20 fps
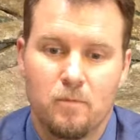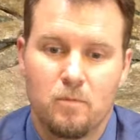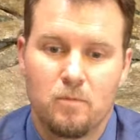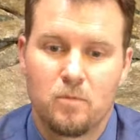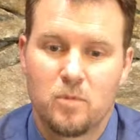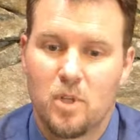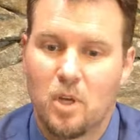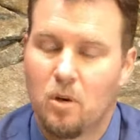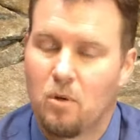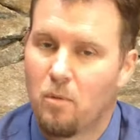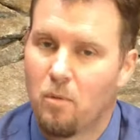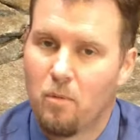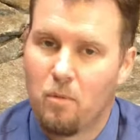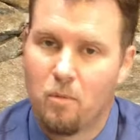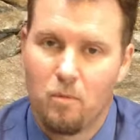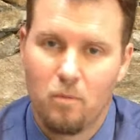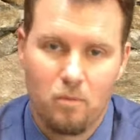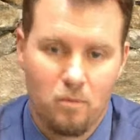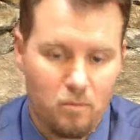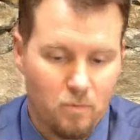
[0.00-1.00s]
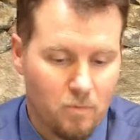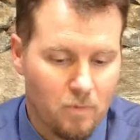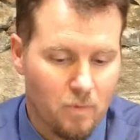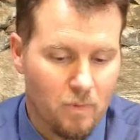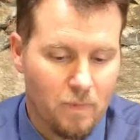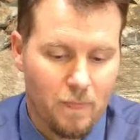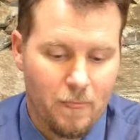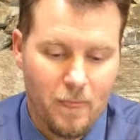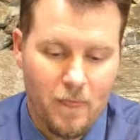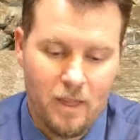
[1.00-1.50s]
So
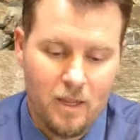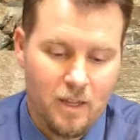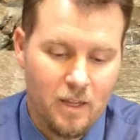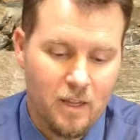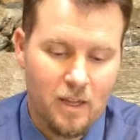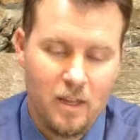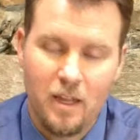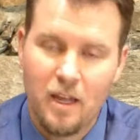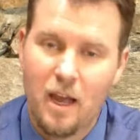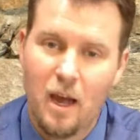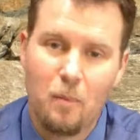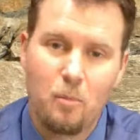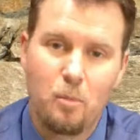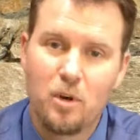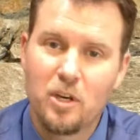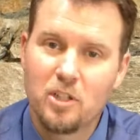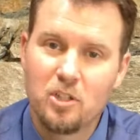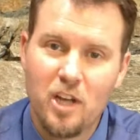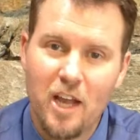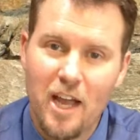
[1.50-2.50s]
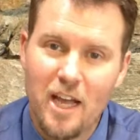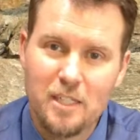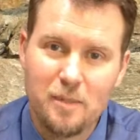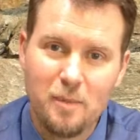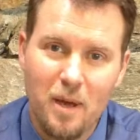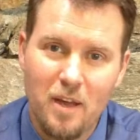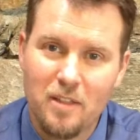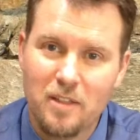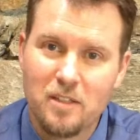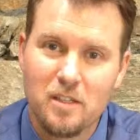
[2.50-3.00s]
I'm pretty jazzed
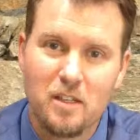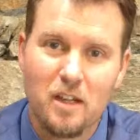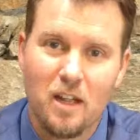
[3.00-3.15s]
about this.